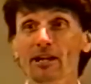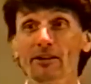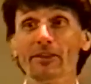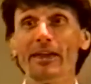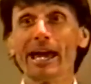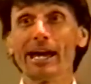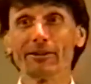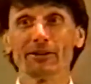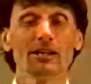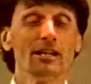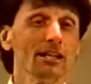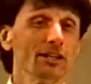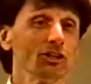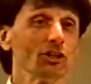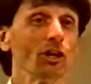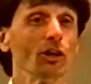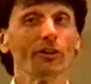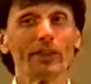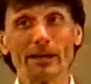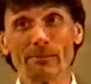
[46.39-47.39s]
That,
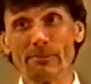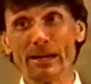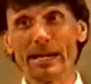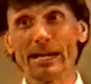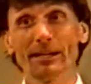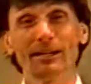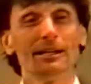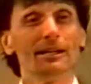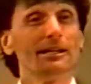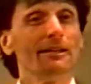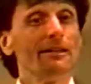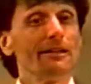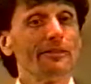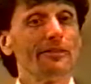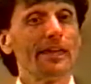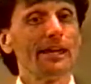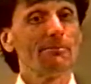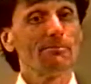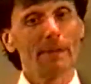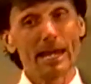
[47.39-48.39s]
you know, they may,
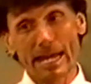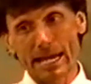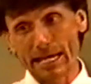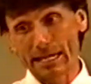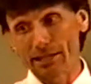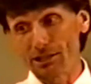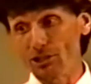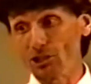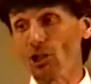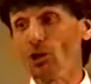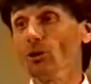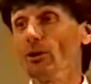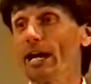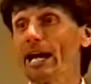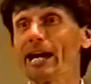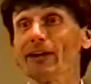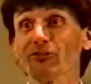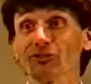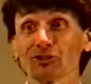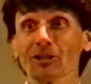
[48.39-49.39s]
they may, you know,
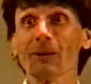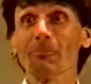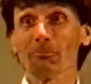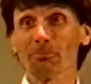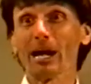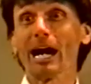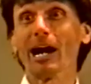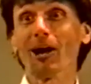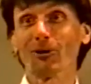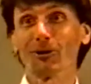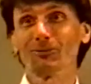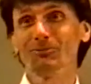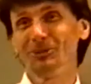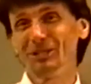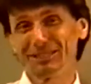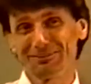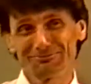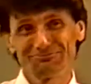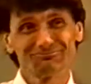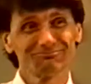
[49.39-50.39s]
have some power,
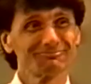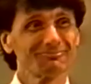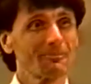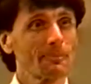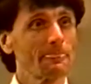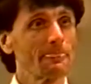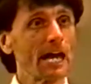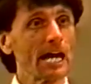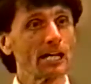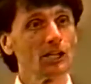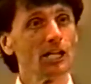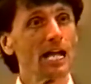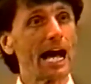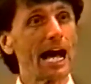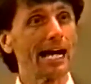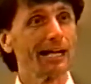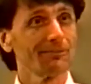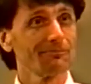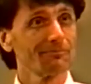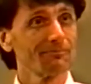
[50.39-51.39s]
but not a
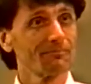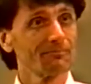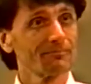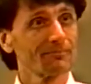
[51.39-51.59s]
lot.